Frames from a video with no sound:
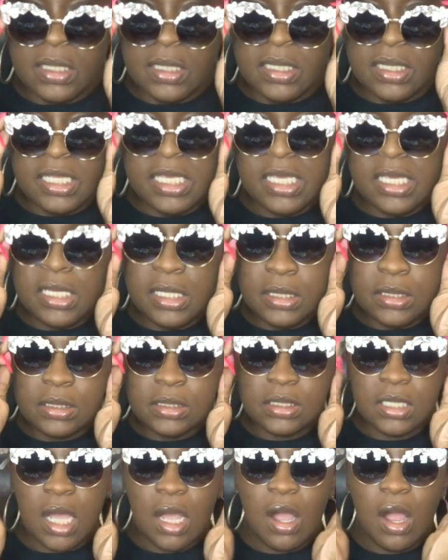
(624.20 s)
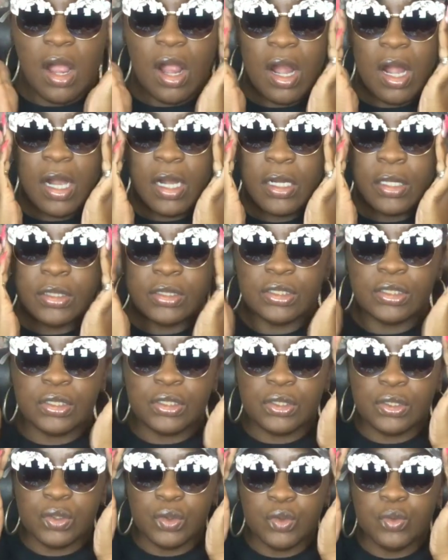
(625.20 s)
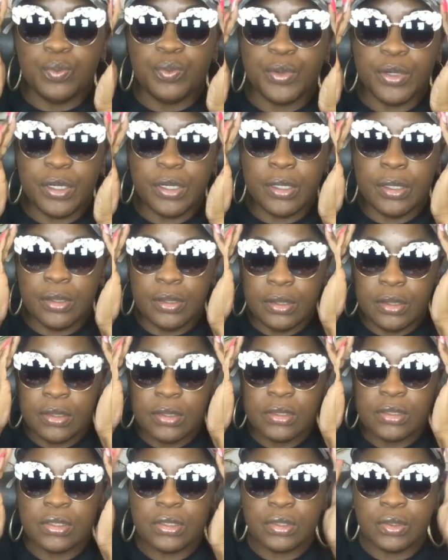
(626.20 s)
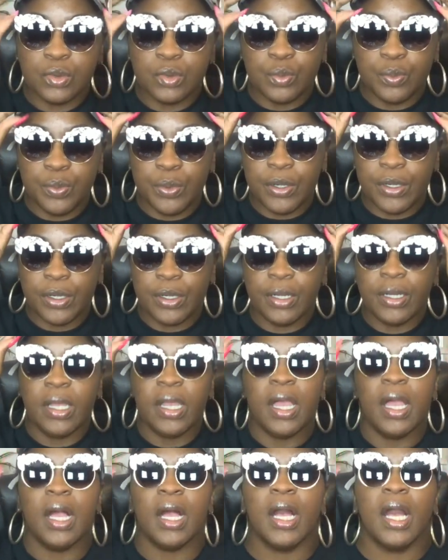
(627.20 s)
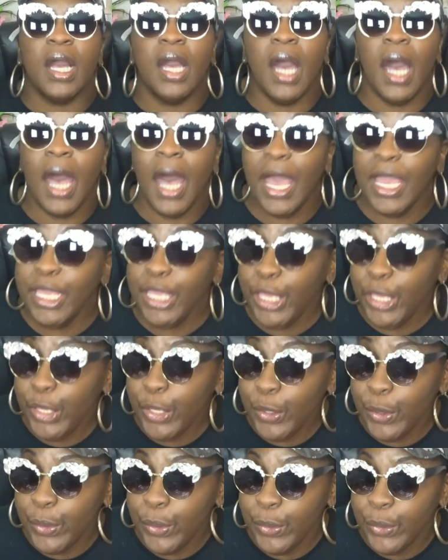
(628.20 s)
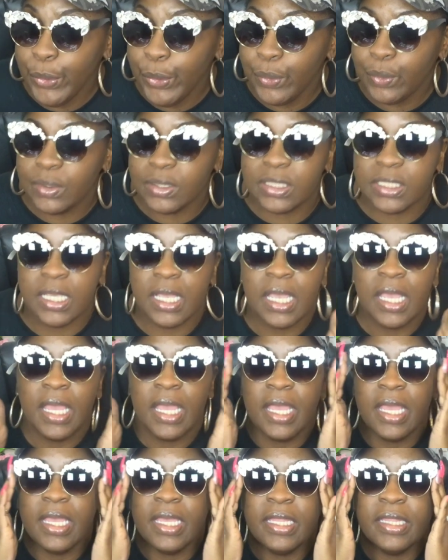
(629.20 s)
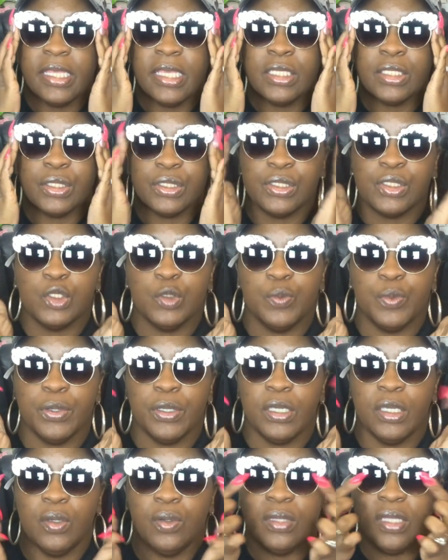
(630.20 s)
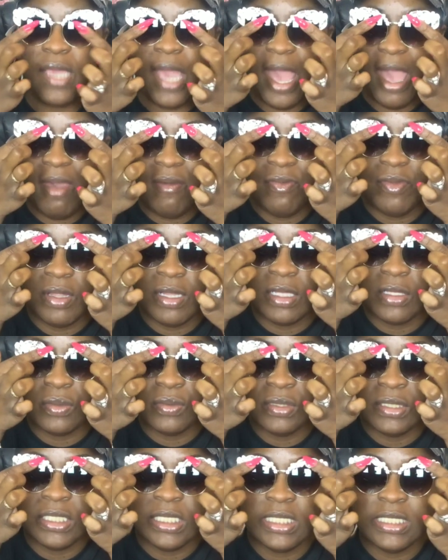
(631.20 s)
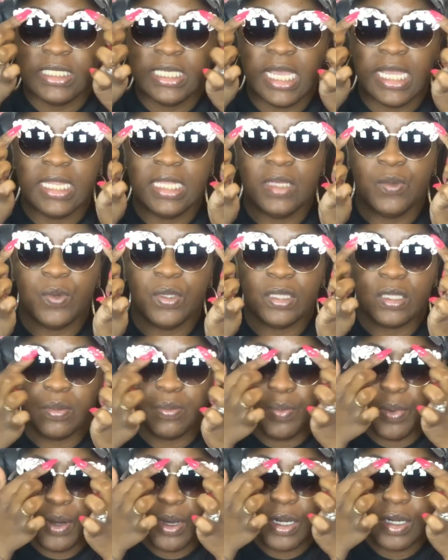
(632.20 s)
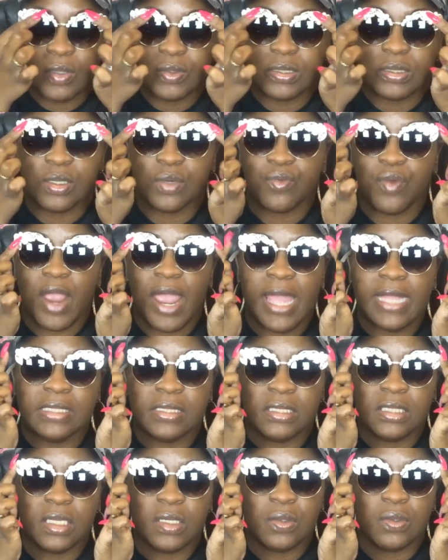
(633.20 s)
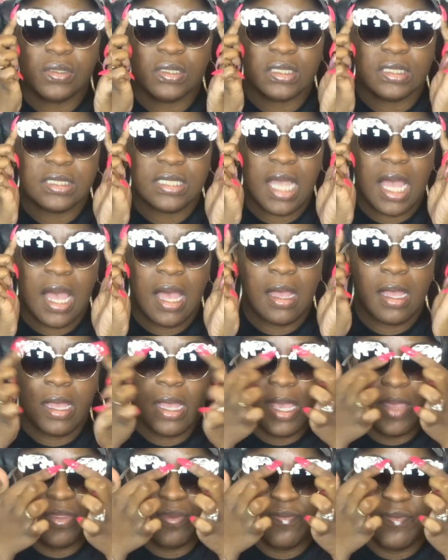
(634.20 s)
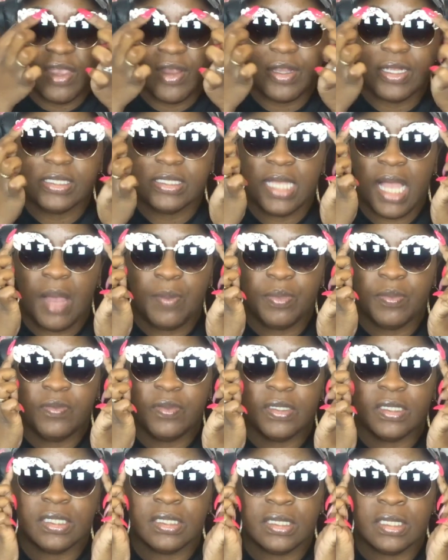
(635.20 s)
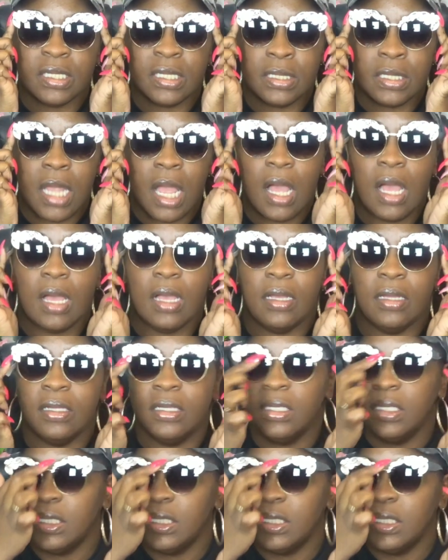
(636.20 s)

These are super, super cute. These are super cute. They have the little detailing with the pearls and the rhinestones the top at the very top of the, the uh